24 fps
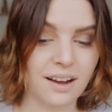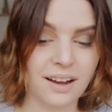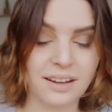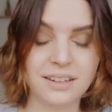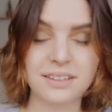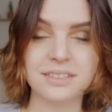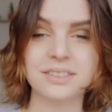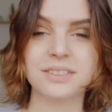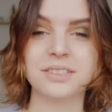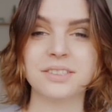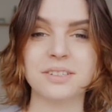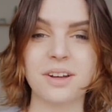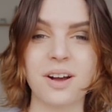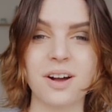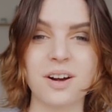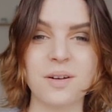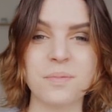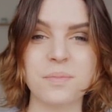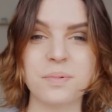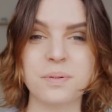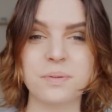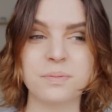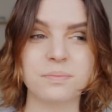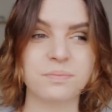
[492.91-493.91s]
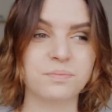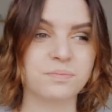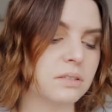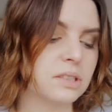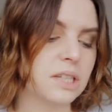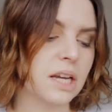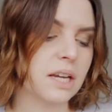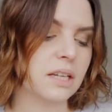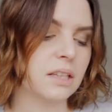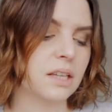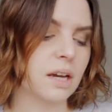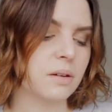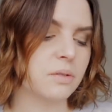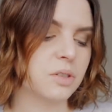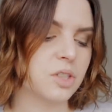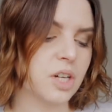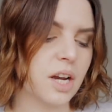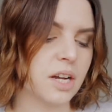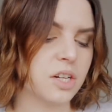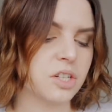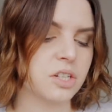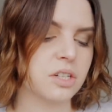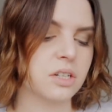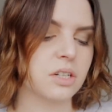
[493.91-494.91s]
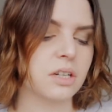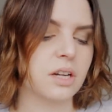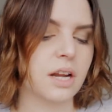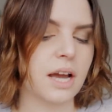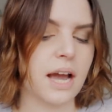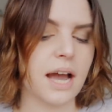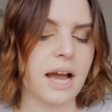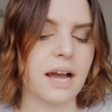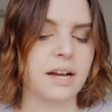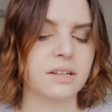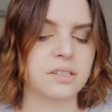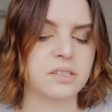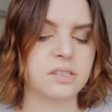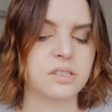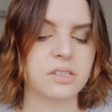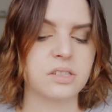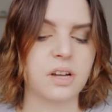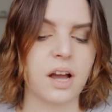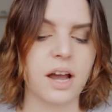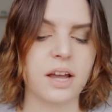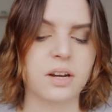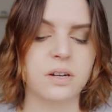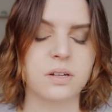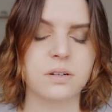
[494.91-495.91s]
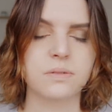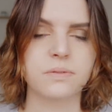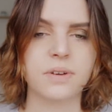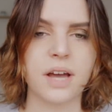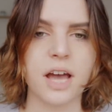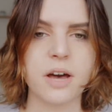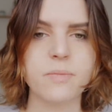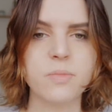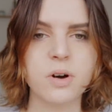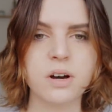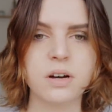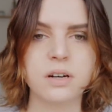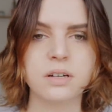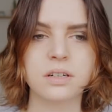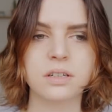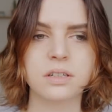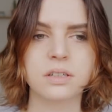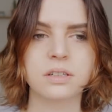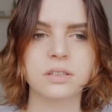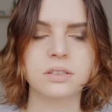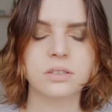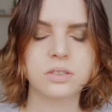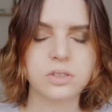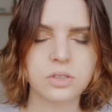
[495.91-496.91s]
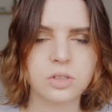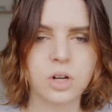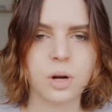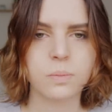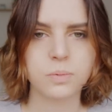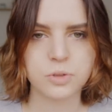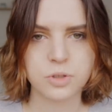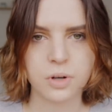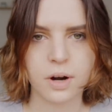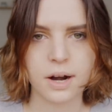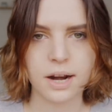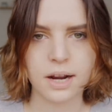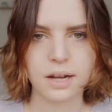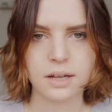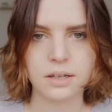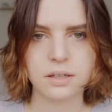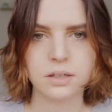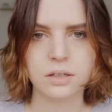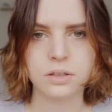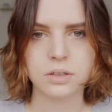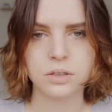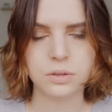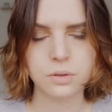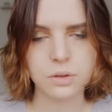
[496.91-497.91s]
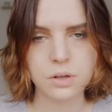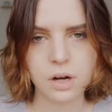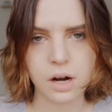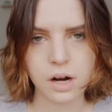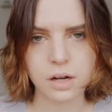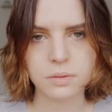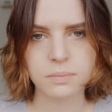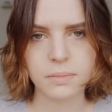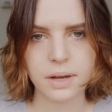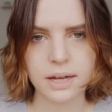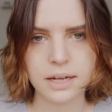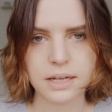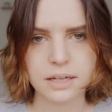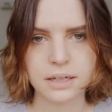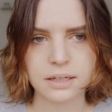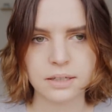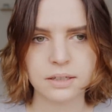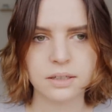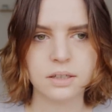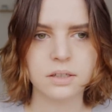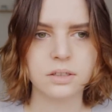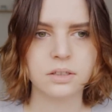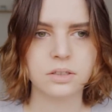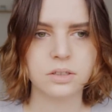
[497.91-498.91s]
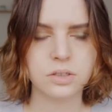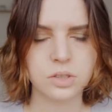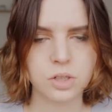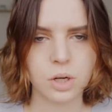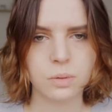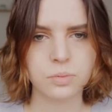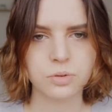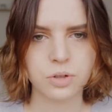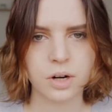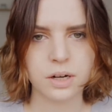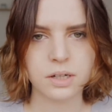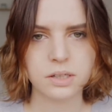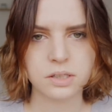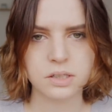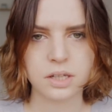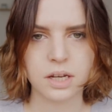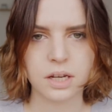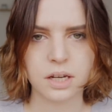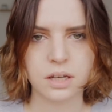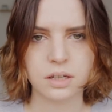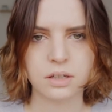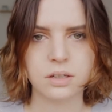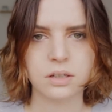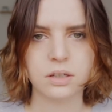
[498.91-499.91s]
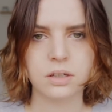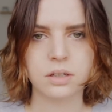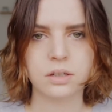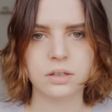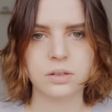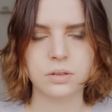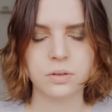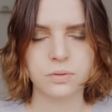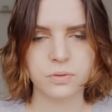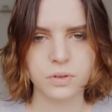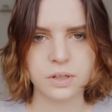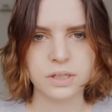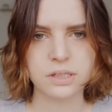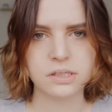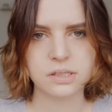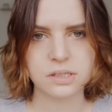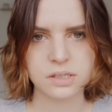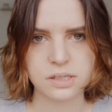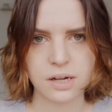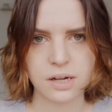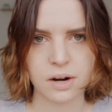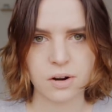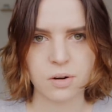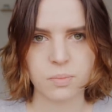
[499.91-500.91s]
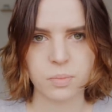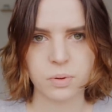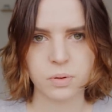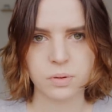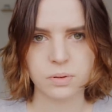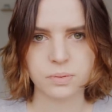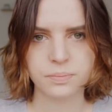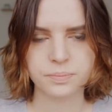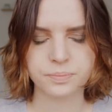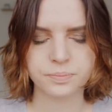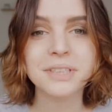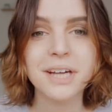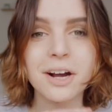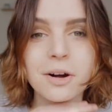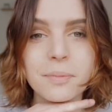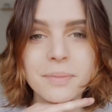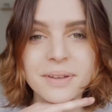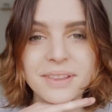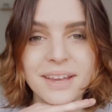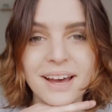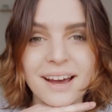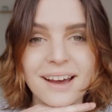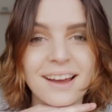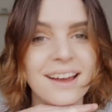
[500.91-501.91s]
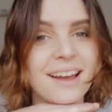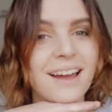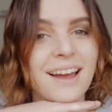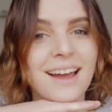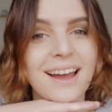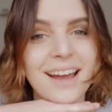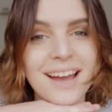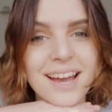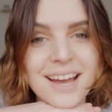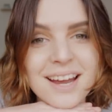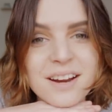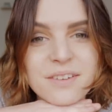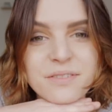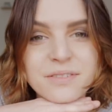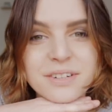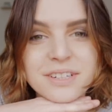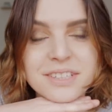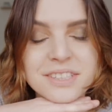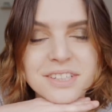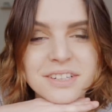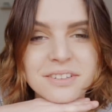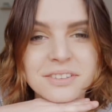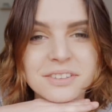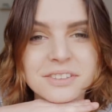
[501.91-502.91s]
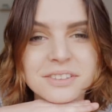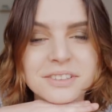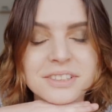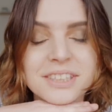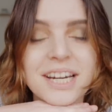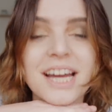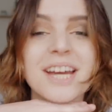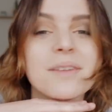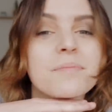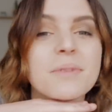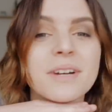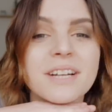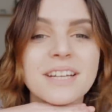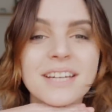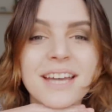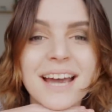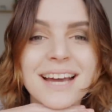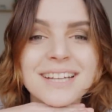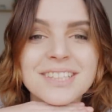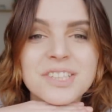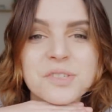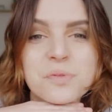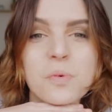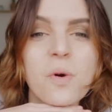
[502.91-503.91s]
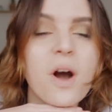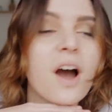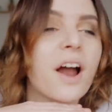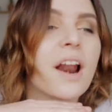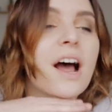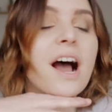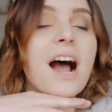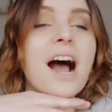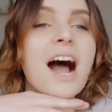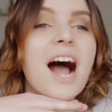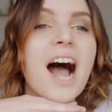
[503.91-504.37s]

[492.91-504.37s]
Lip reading: I didn't stop. I could have taken that rejection as a sign of, Emma, stop trying. You can't make it. Stop trying to sing. Your voice is terrible. People tell me that every single day, but guess what?